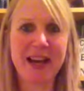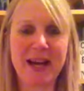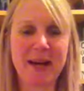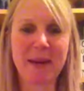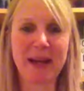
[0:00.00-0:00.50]

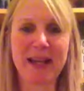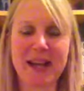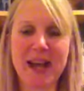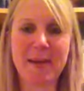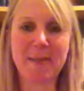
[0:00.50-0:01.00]
back
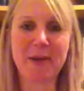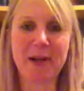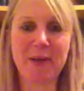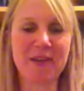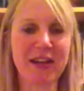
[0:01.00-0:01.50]
in
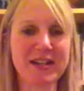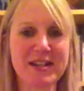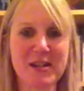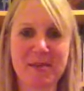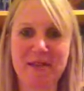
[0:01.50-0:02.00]
April, we've had
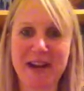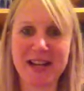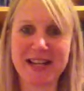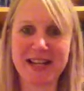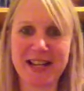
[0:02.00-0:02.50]
summer
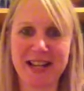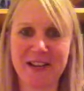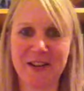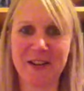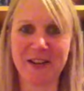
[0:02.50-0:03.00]
writing
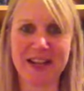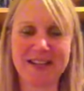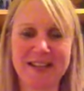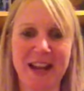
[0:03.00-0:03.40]
in August,